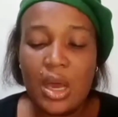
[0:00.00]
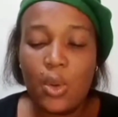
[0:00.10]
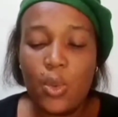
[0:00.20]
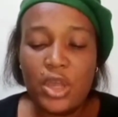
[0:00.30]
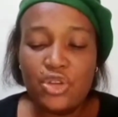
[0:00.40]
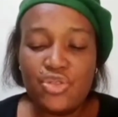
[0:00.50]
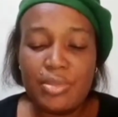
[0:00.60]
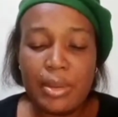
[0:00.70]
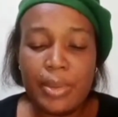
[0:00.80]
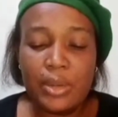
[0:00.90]
When you
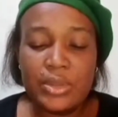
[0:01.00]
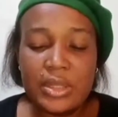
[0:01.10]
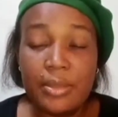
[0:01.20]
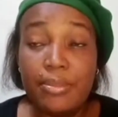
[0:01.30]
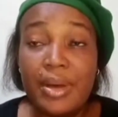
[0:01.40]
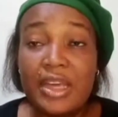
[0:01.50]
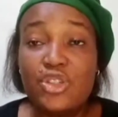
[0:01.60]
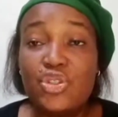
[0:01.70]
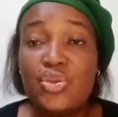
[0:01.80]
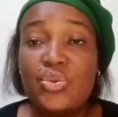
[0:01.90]
dream about
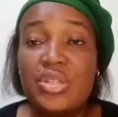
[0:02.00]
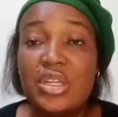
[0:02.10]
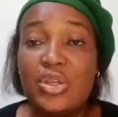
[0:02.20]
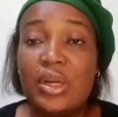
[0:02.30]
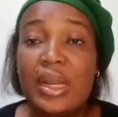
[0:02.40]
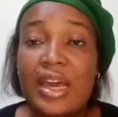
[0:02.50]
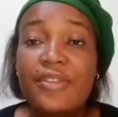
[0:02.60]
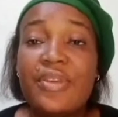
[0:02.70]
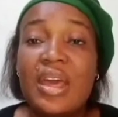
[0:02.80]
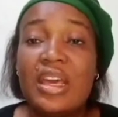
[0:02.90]
buying shoes in your
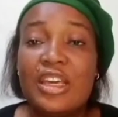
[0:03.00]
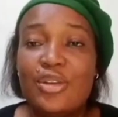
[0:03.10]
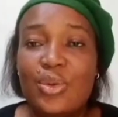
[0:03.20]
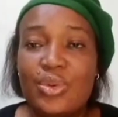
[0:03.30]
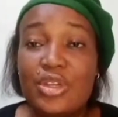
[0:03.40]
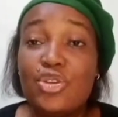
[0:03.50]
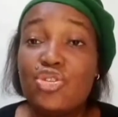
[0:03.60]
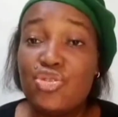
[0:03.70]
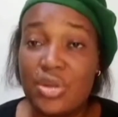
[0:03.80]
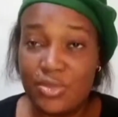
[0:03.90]
life, you know, in your
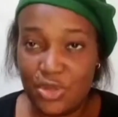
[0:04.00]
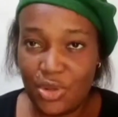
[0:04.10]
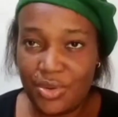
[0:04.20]
dream,